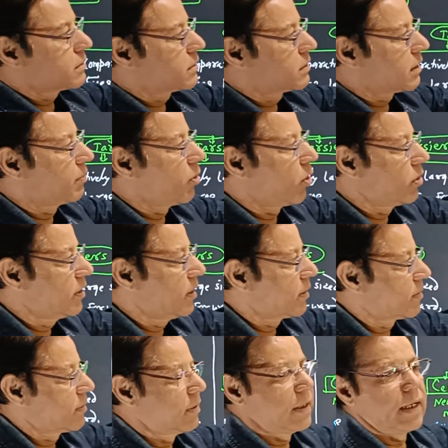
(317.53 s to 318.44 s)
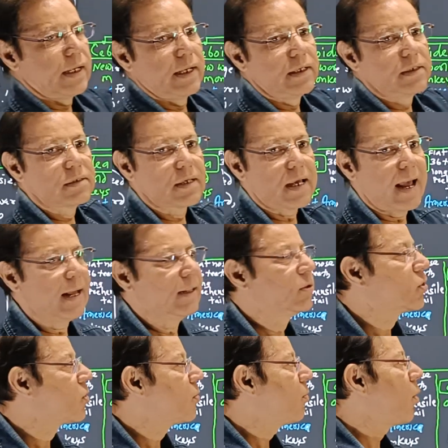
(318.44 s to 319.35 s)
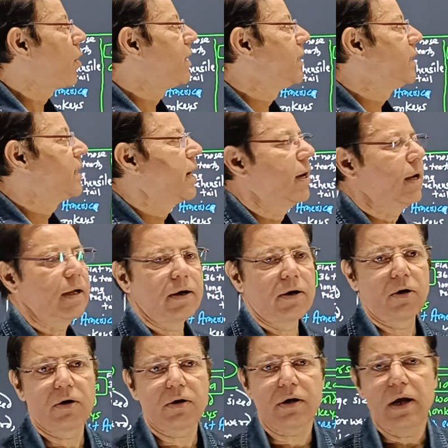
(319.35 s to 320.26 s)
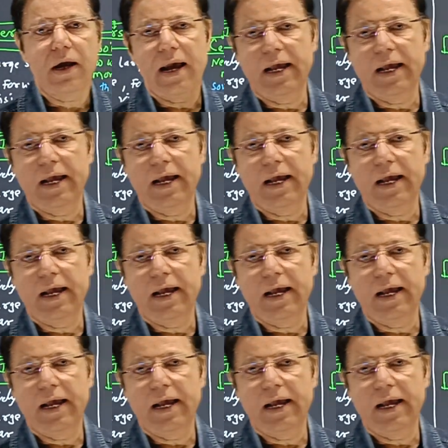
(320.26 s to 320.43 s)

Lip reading: suborder is Anthropoidea or